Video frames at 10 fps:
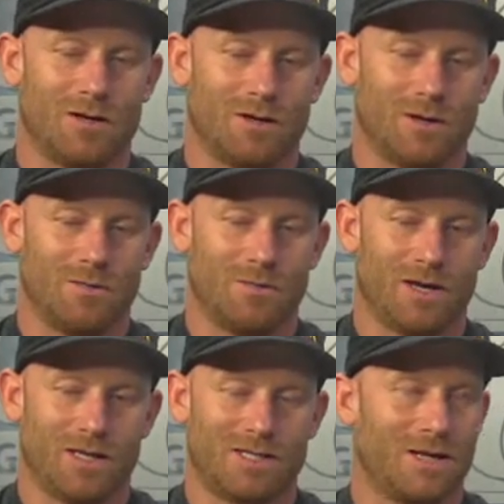
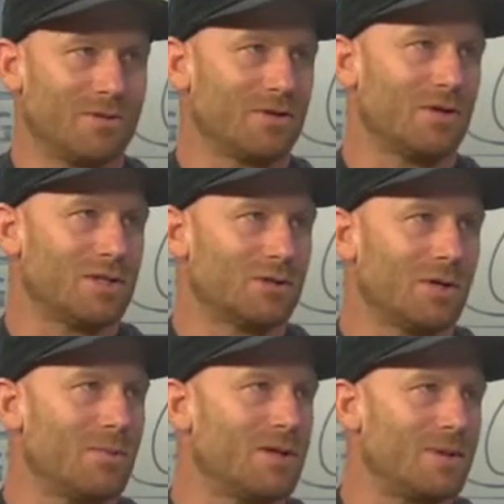At the time it was called
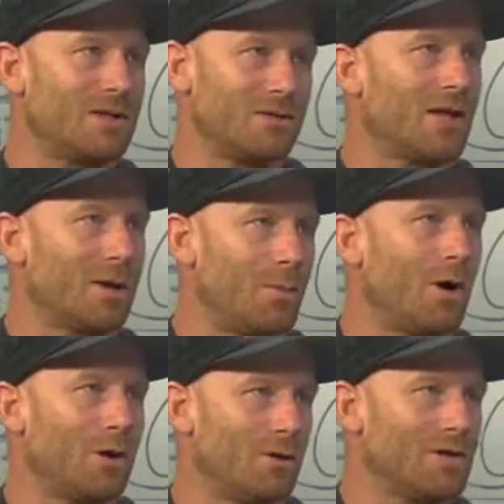street, but it's basically like a
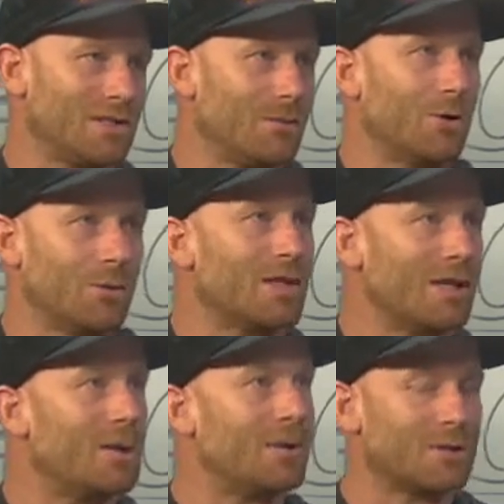park course, similar to what the
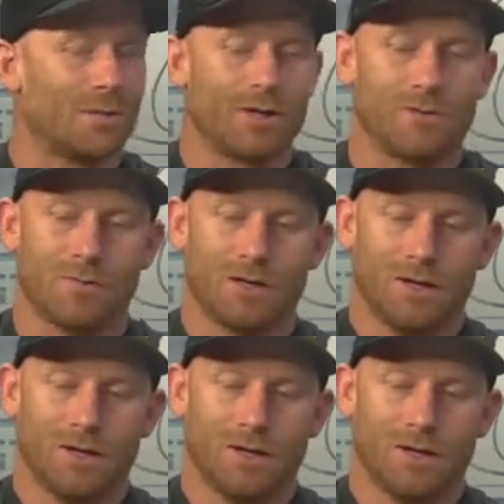Olympics would be on.